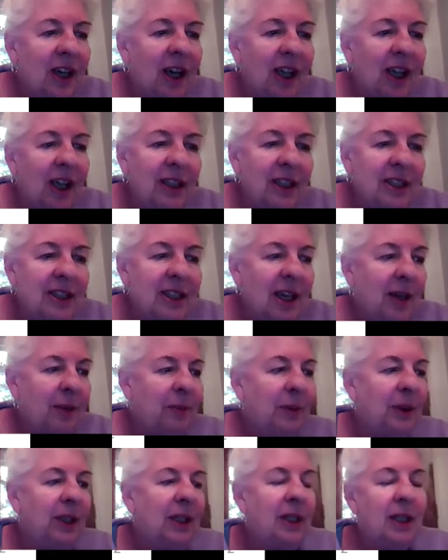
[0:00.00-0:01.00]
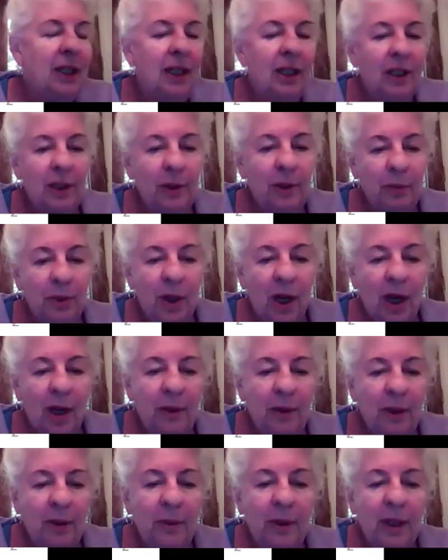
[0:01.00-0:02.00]
on the topic The
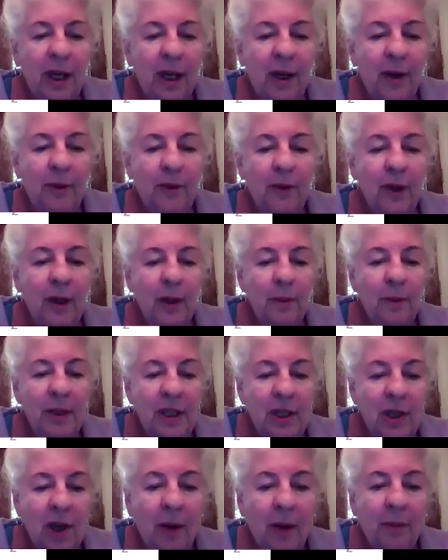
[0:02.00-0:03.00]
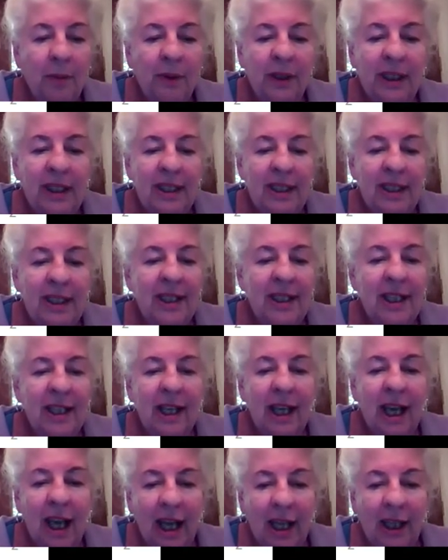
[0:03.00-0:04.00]
Problem of Monopolies
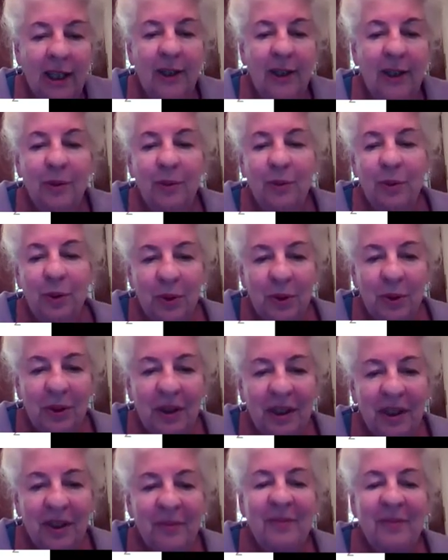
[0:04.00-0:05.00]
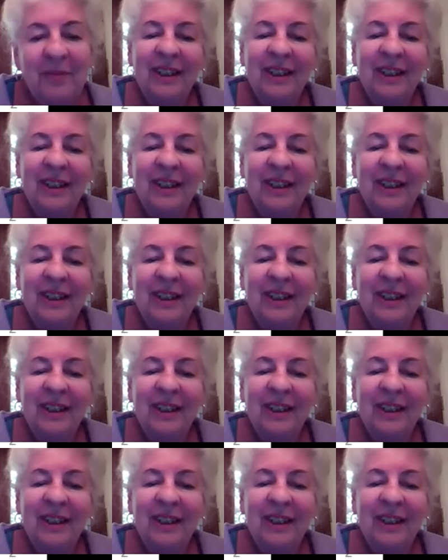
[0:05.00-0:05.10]
and the Poor.